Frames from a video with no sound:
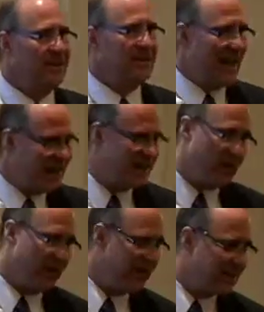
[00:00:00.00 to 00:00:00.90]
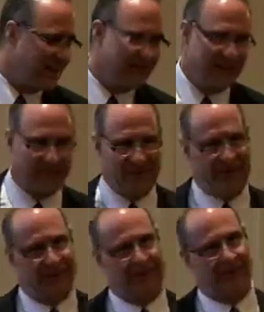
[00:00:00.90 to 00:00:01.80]
statutory exceptions for
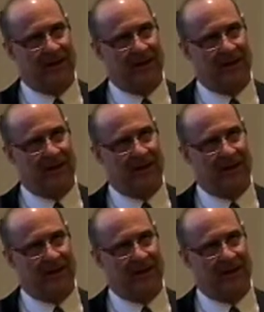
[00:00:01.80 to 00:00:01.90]
like